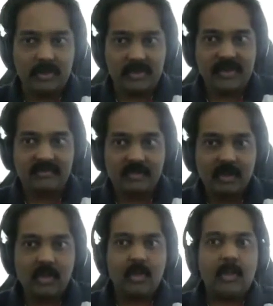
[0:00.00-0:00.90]
Unikraft.
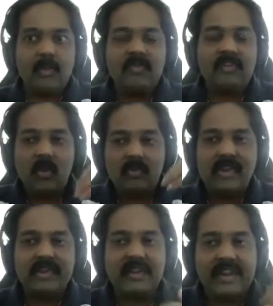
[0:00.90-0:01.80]
What
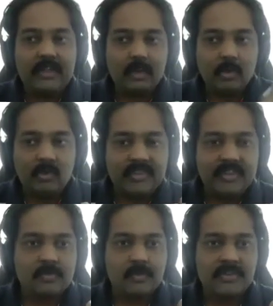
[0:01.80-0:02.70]
we tried to do with
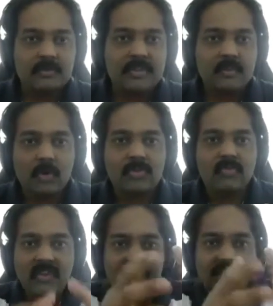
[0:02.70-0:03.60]
this measurement
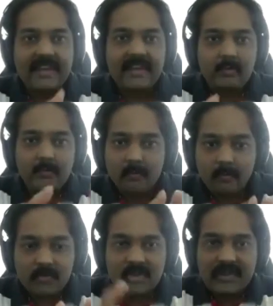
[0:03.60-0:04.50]
was we tried to
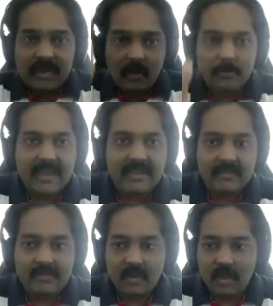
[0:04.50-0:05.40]
send out
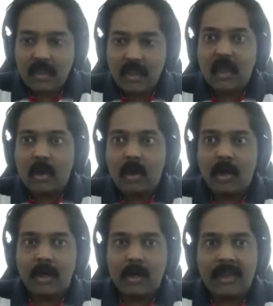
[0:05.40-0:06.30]
packets
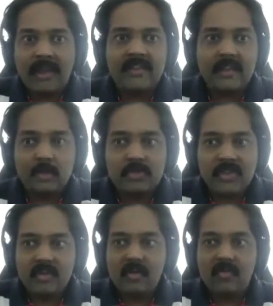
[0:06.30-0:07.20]
either
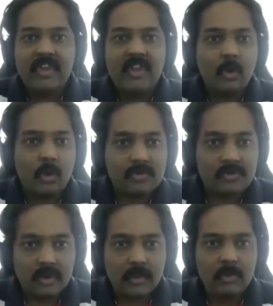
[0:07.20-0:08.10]
using
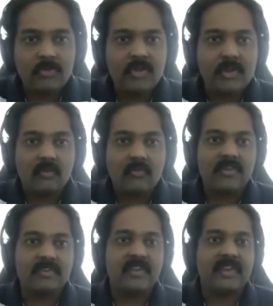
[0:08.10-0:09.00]
vhost user,
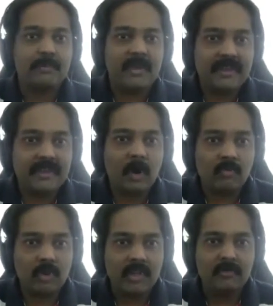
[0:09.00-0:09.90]
which is a DPDK
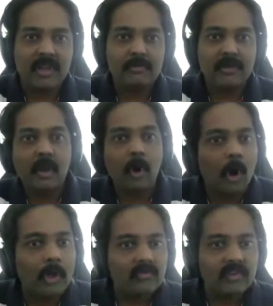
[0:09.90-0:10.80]
offloading library,
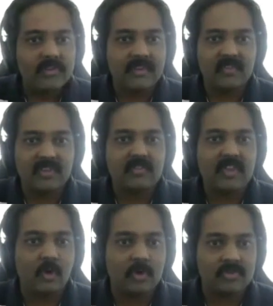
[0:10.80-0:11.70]
or with a
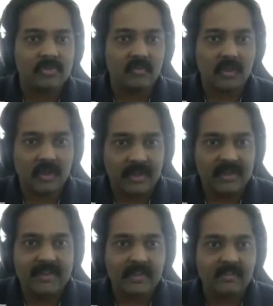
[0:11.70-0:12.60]
vhost
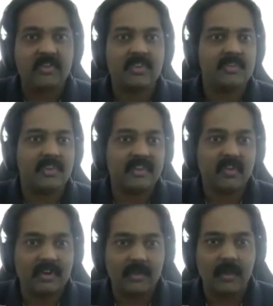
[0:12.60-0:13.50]
net, which is a
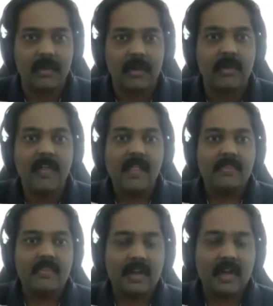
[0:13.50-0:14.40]
network,
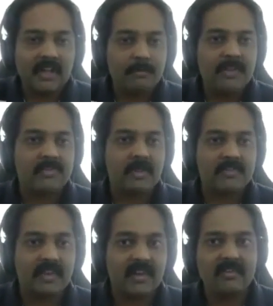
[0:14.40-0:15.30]
the kernel-based
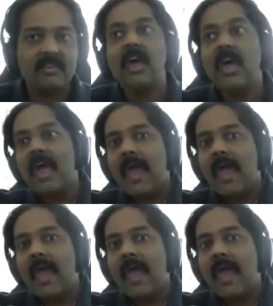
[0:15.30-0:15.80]
acceleration,